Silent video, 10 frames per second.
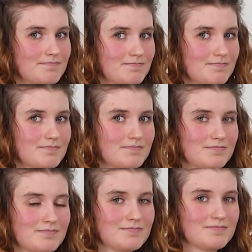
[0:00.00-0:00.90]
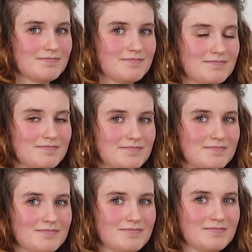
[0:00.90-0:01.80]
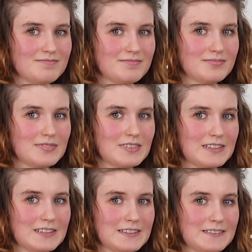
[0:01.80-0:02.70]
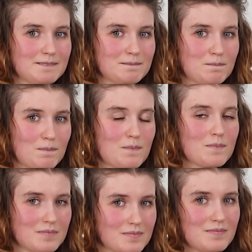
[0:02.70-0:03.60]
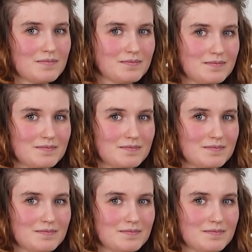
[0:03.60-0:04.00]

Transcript: [no speech]